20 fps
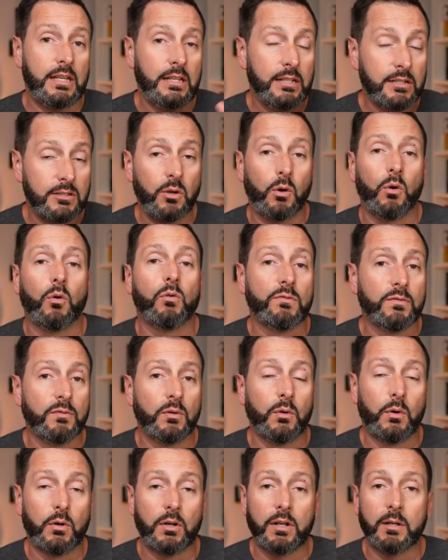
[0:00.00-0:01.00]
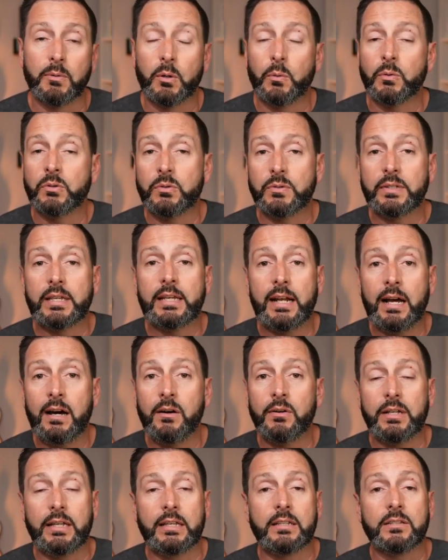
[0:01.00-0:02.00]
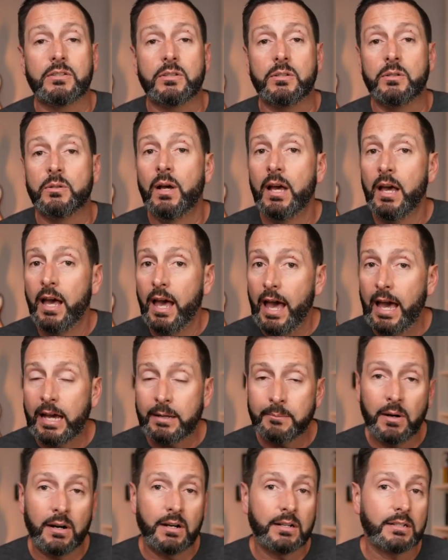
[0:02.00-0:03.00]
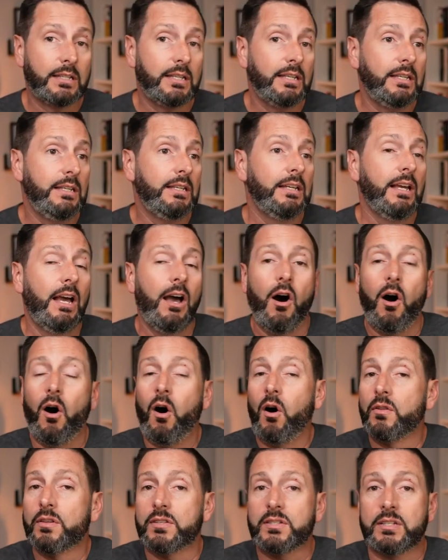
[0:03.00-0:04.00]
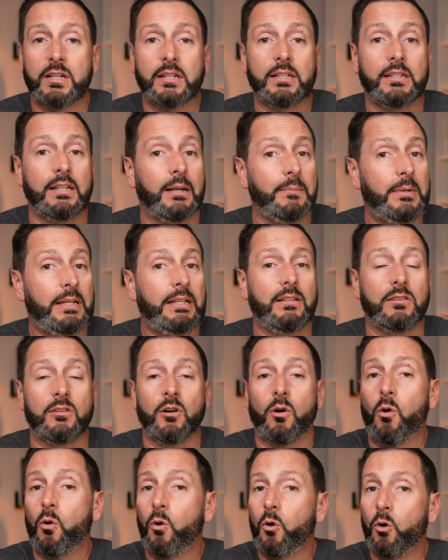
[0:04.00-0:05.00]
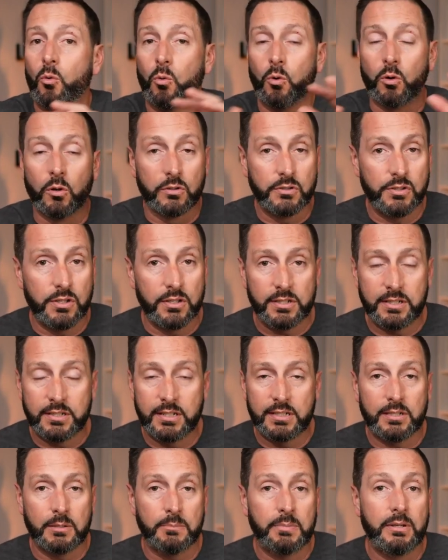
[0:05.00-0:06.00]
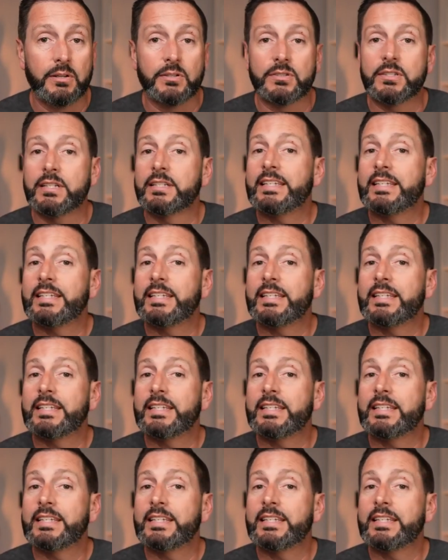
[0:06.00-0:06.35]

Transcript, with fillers: It is old Florida, but when you get out into Egmont Key, all of a sudden, I mean, the whole world just disappears.